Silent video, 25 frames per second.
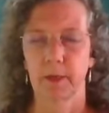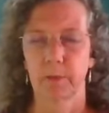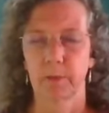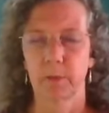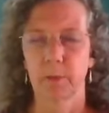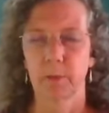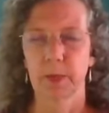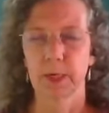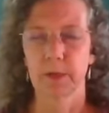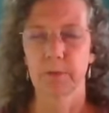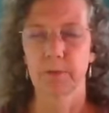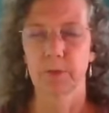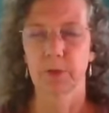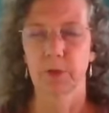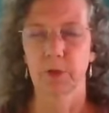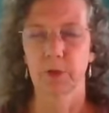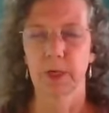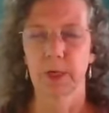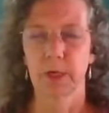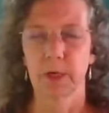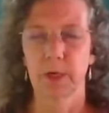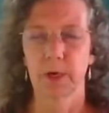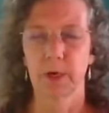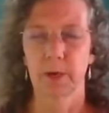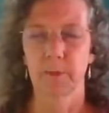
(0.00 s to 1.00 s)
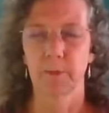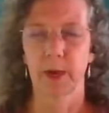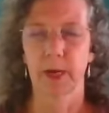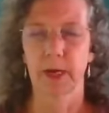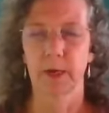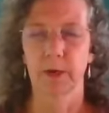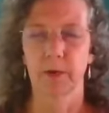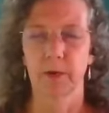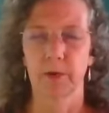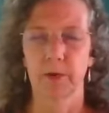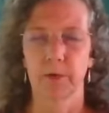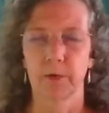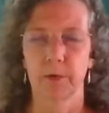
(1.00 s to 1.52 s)
But when I'm doing it on
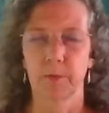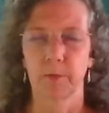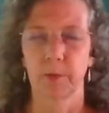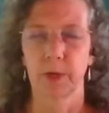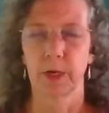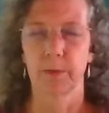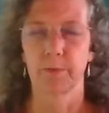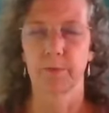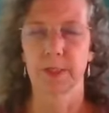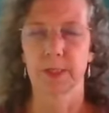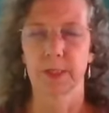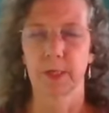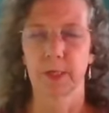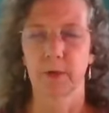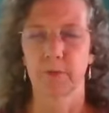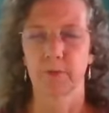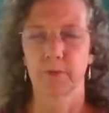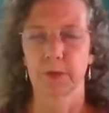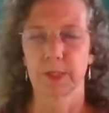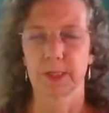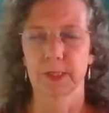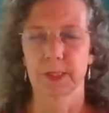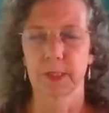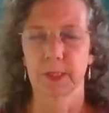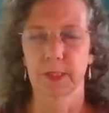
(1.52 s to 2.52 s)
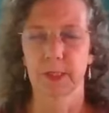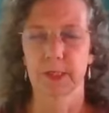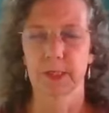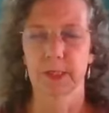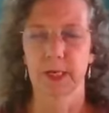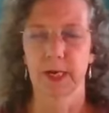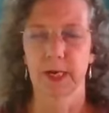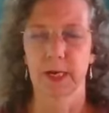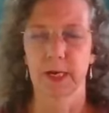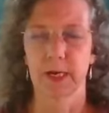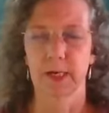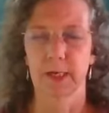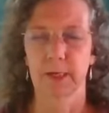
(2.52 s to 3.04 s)
my own, when I'm
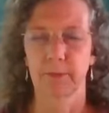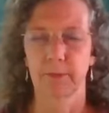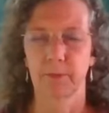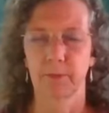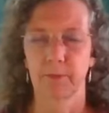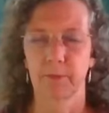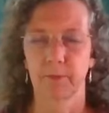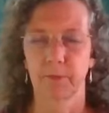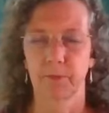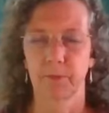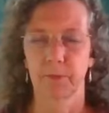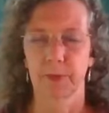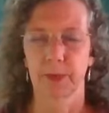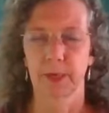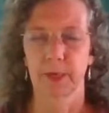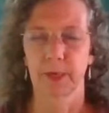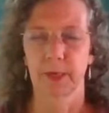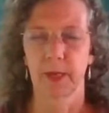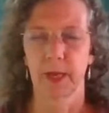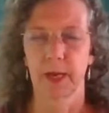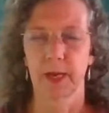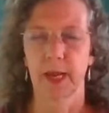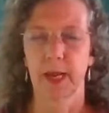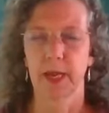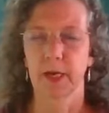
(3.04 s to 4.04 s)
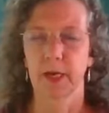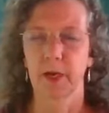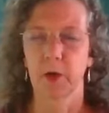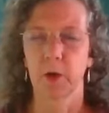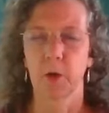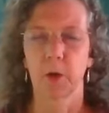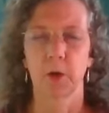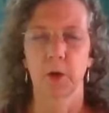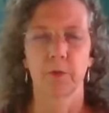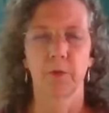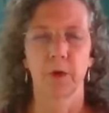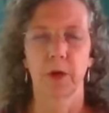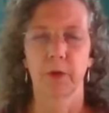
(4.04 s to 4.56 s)
self-facilitating, I let
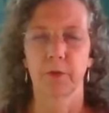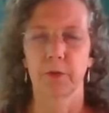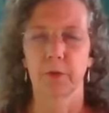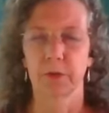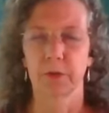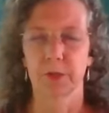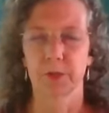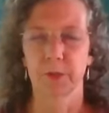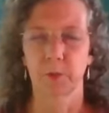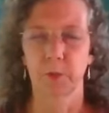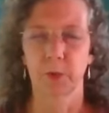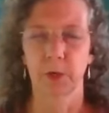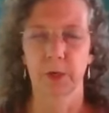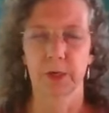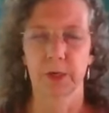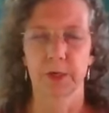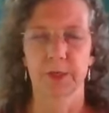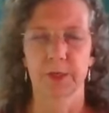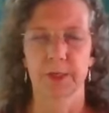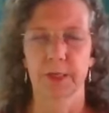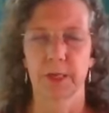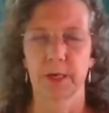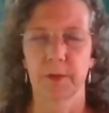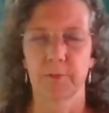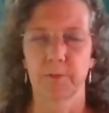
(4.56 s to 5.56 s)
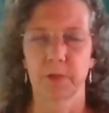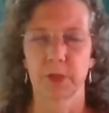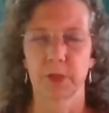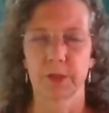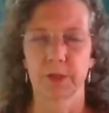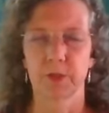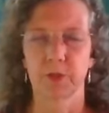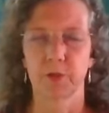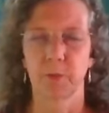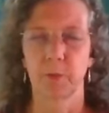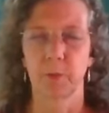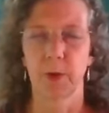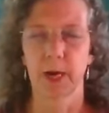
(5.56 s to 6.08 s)
go of all those words and I'm
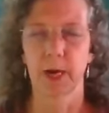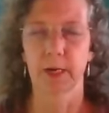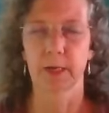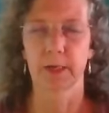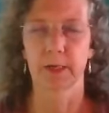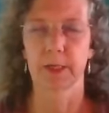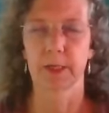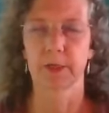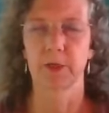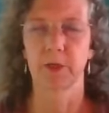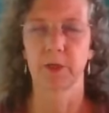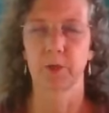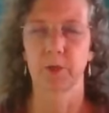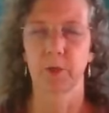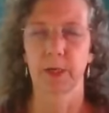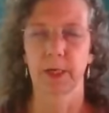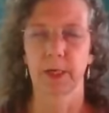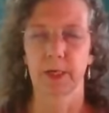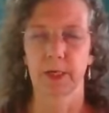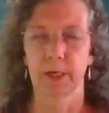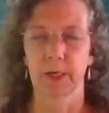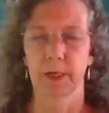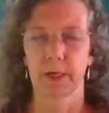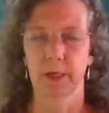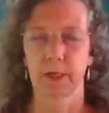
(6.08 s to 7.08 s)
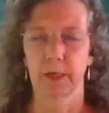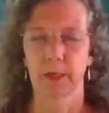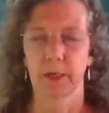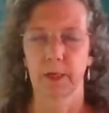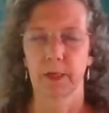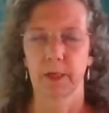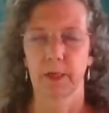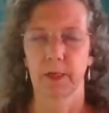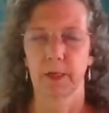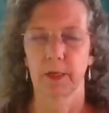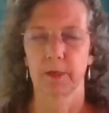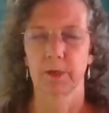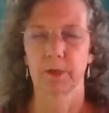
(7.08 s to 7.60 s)
just directly doing
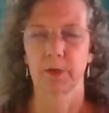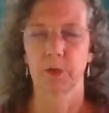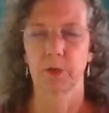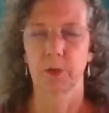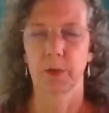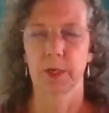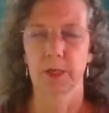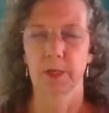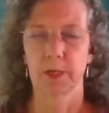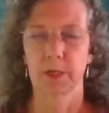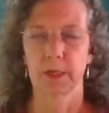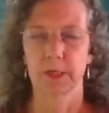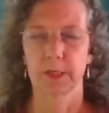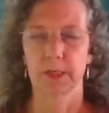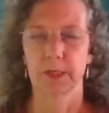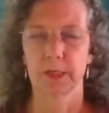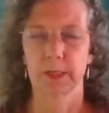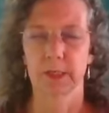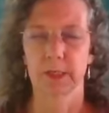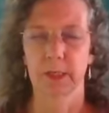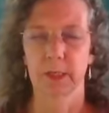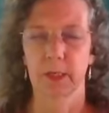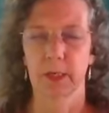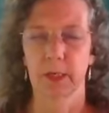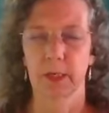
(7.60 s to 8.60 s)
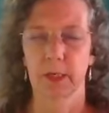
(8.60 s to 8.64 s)
this,